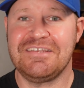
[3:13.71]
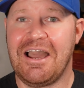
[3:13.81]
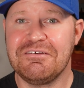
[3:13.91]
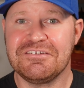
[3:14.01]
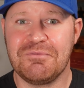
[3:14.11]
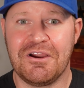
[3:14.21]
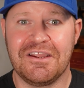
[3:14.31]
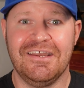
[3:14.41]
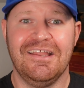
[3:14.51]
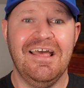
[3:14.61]
housing
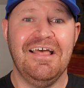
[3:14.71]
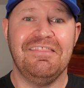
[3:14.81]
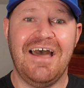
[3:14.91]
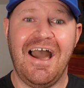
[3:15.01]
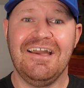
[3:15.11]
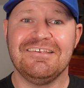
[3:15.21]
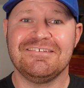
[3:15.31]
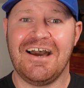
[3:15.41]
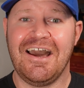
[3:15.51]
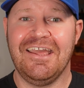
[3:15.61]
market, that is
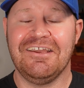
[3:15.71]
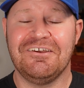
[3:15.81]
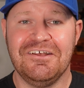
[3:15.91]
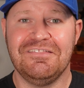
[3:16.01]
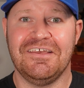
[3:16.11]
not a good